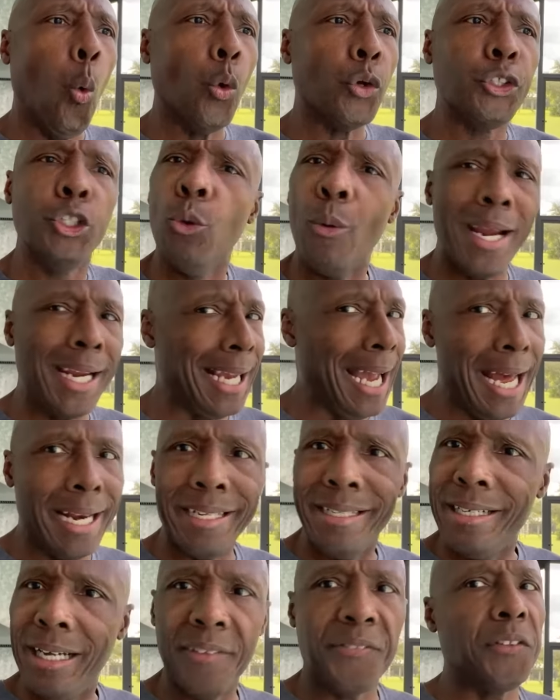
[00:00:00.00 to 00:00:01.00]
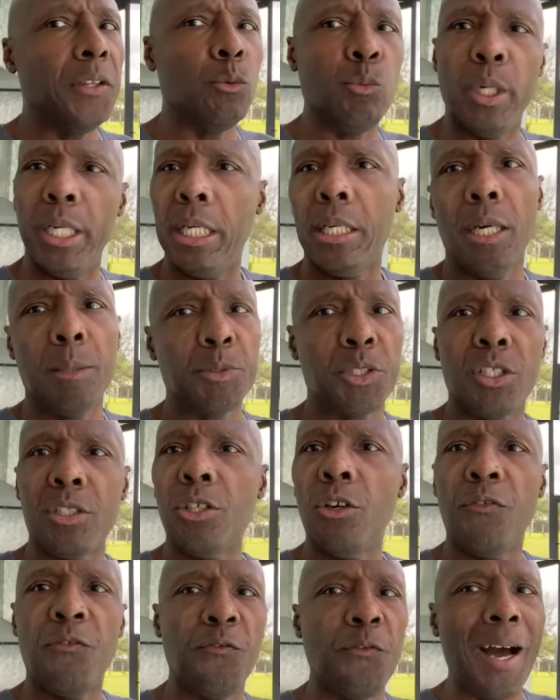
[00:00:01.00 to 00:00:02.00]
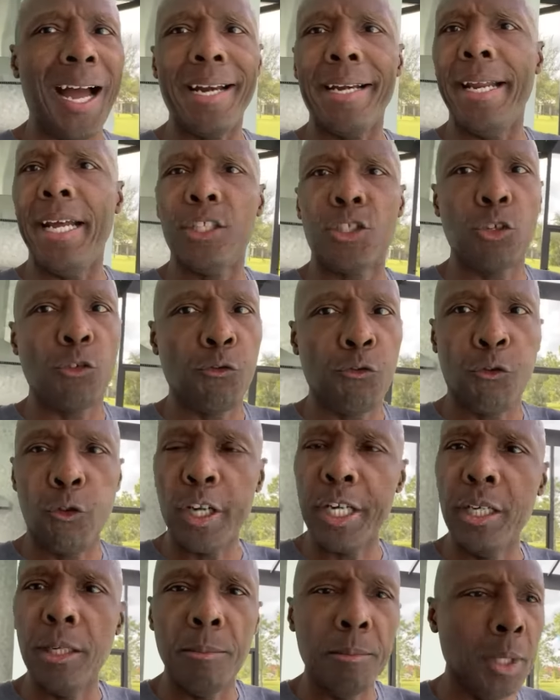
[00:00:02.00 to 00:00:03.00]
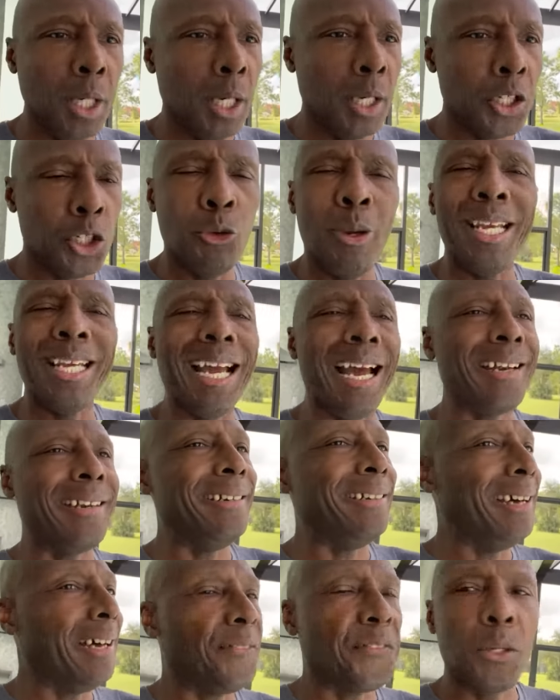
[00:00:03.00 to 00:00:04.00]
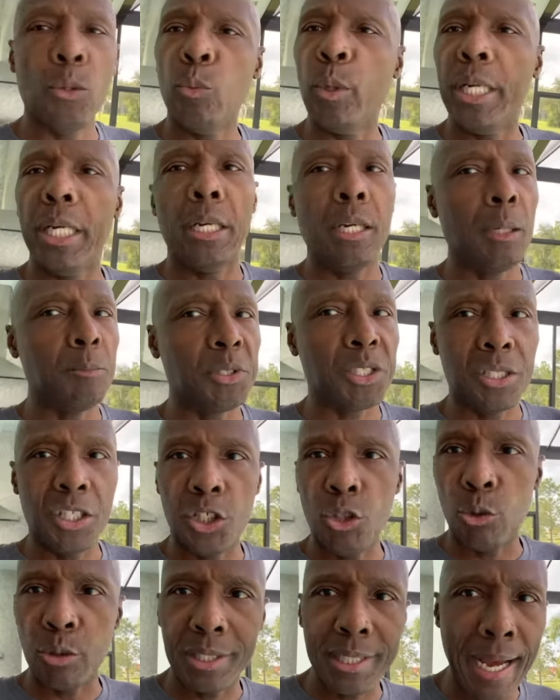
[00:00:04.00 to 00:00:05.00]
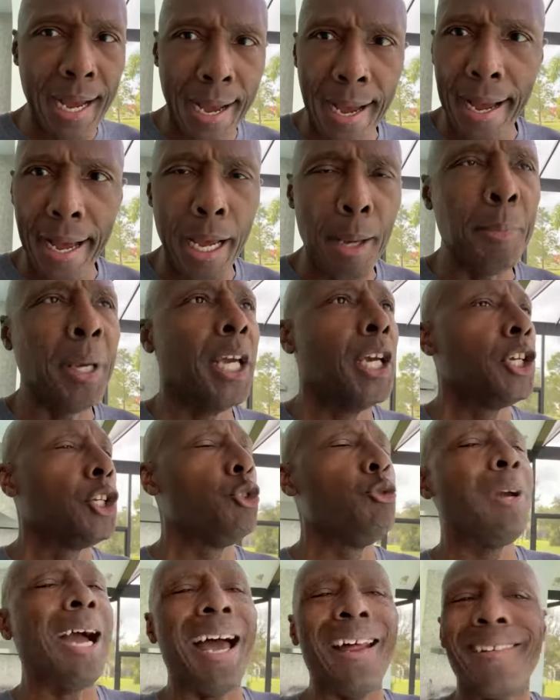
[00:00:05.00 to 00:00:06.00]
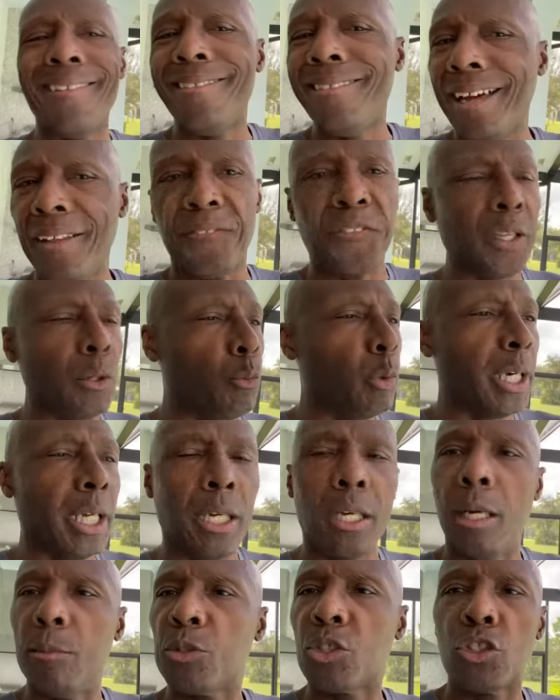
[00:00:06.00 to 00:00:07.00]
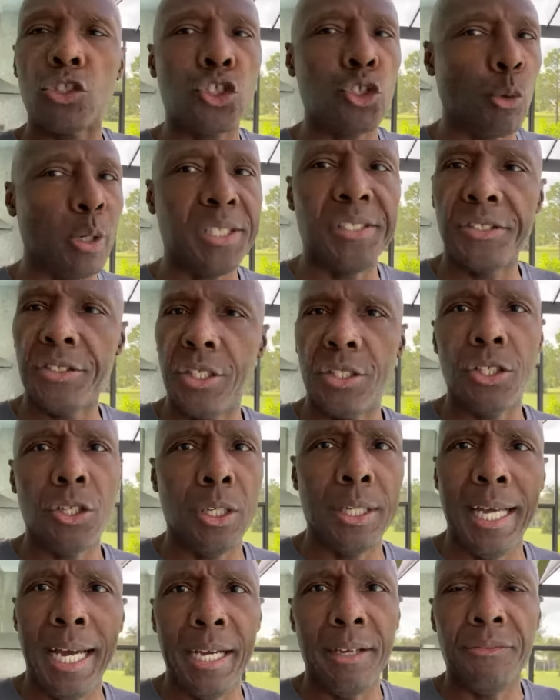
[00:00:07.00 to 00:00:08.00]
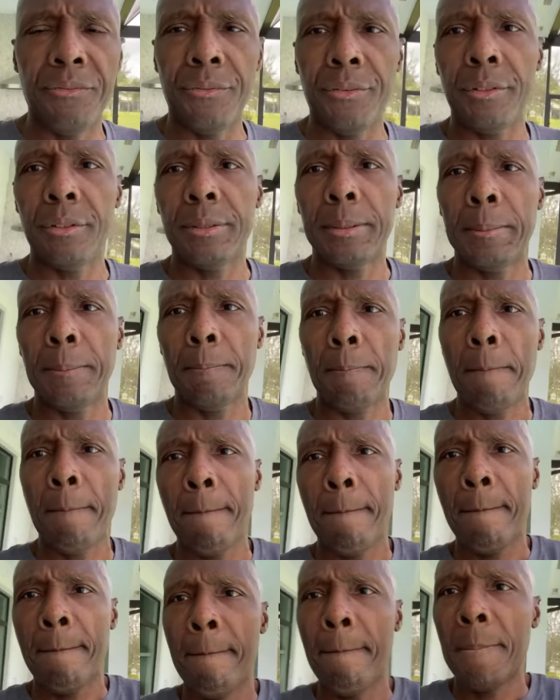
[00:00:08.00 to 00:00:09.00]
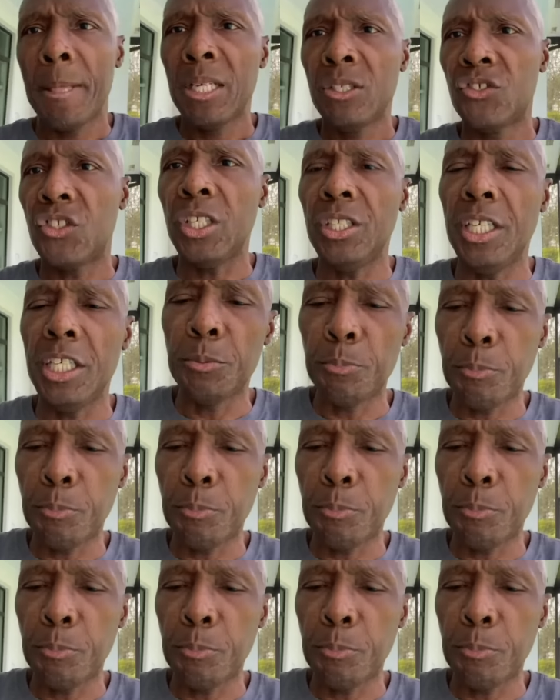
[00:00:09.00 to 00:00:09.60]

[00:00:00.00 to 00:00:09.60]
you ain't got nothing when it comes to your financial freedom, you ain't got nothing when it comes to your time. You got nothing when it comes to choices in your life. See, these